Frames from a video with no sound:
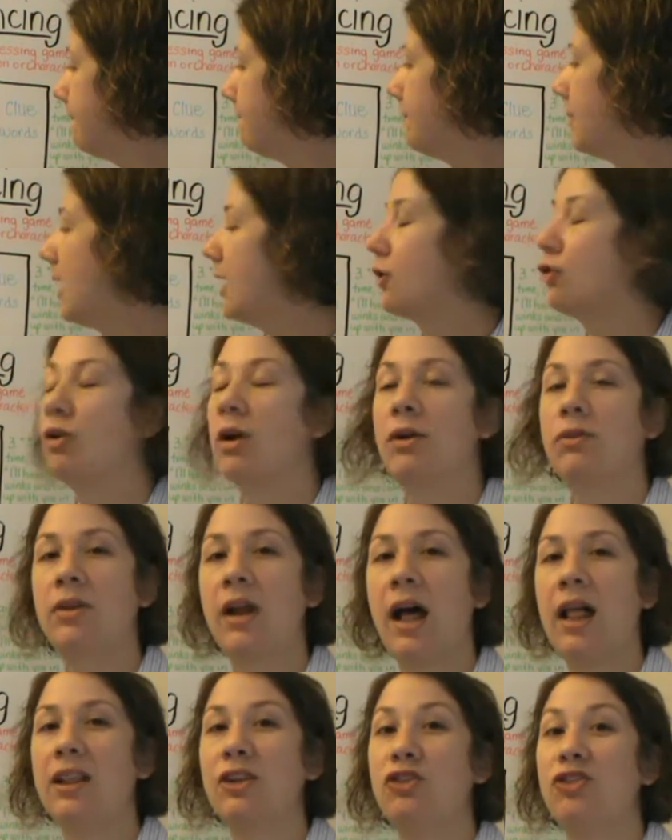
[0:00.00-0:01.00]
background
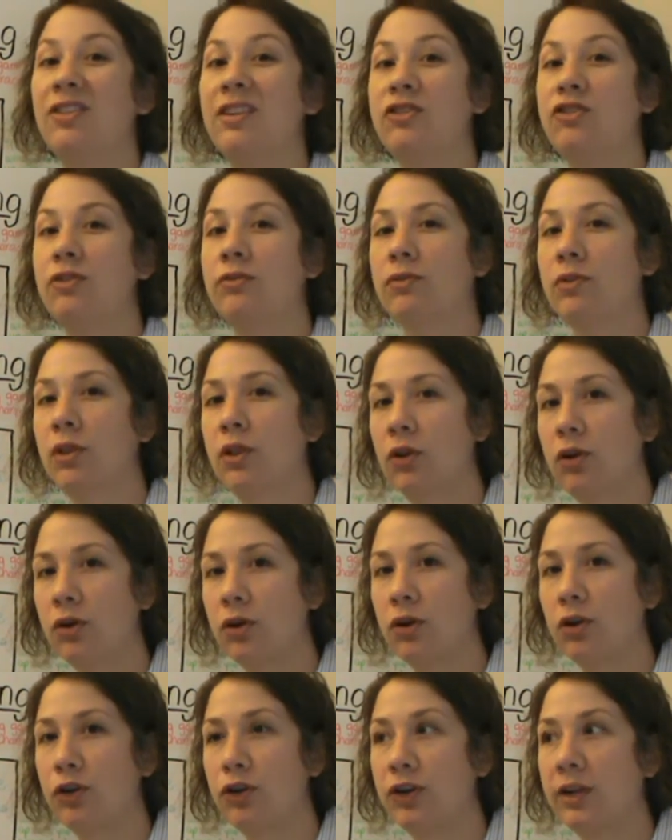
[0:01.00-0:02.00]
knowledge that you've
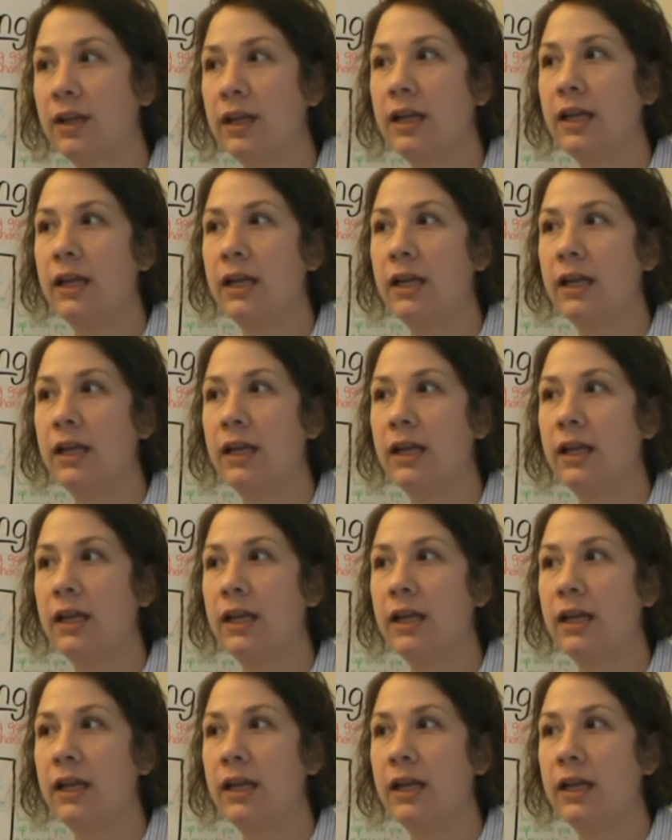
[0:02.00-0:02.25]
learned